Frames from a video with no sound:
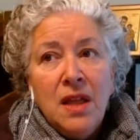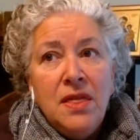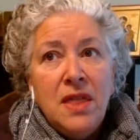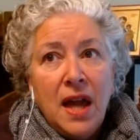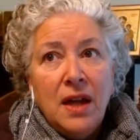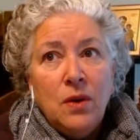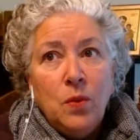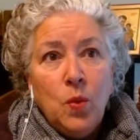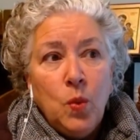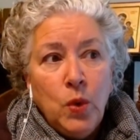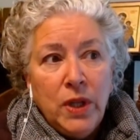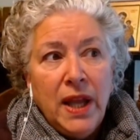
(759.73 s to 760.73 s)
that
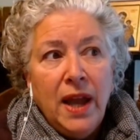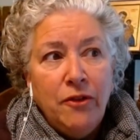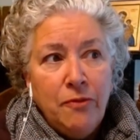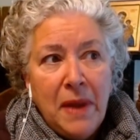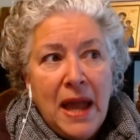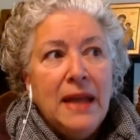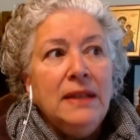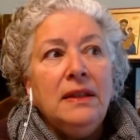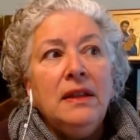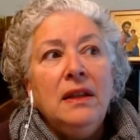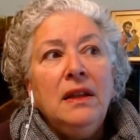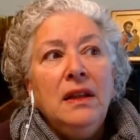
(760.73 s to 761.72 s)
would have been,
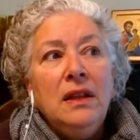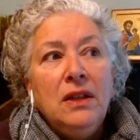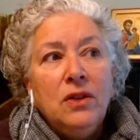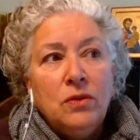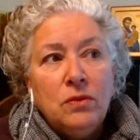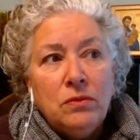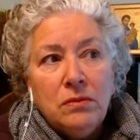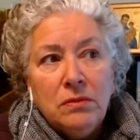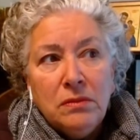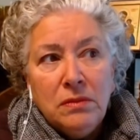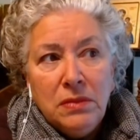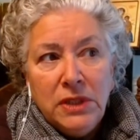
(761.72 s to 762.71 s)

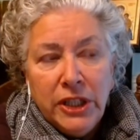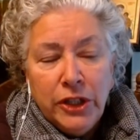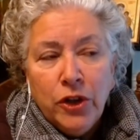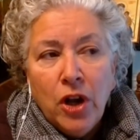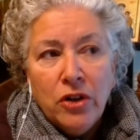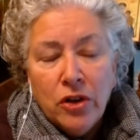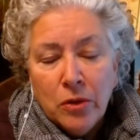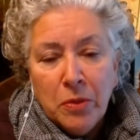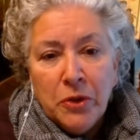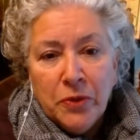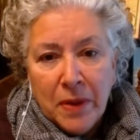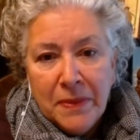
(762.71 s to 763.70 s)
here are herbal
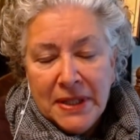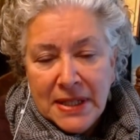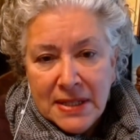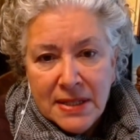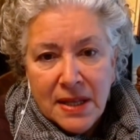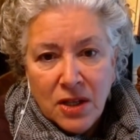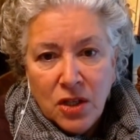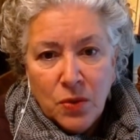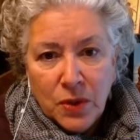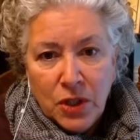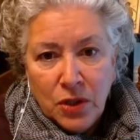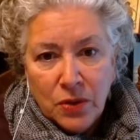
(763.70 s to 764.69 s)
remedies that you
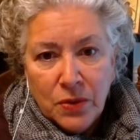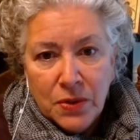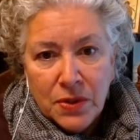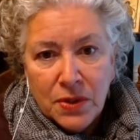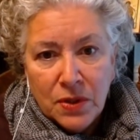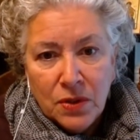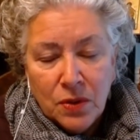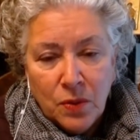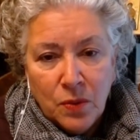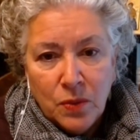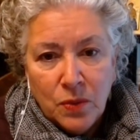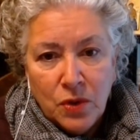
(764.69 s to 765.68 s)
would use
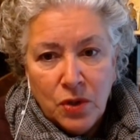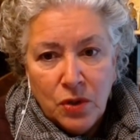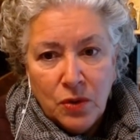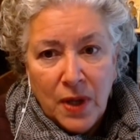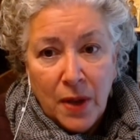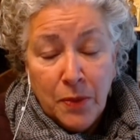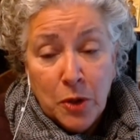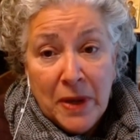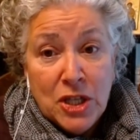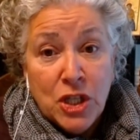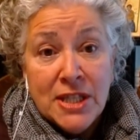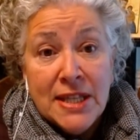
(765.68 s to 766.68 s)
to help your
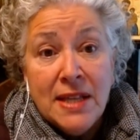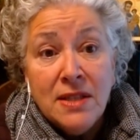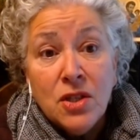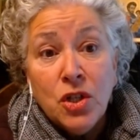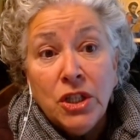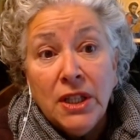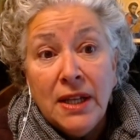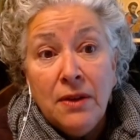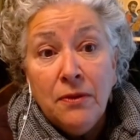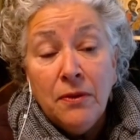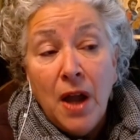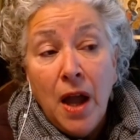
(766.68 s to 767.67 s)
patients. And certainly
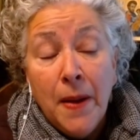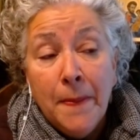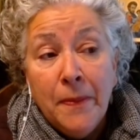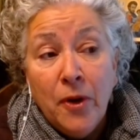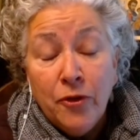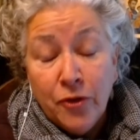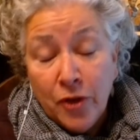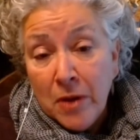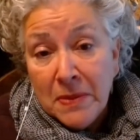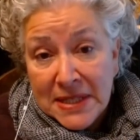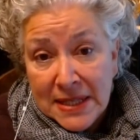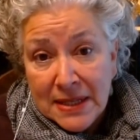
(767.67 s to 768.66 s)

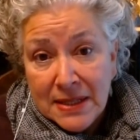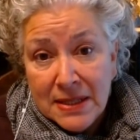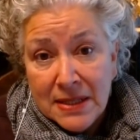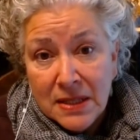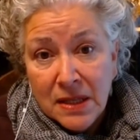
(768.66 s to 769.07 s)
pharmacists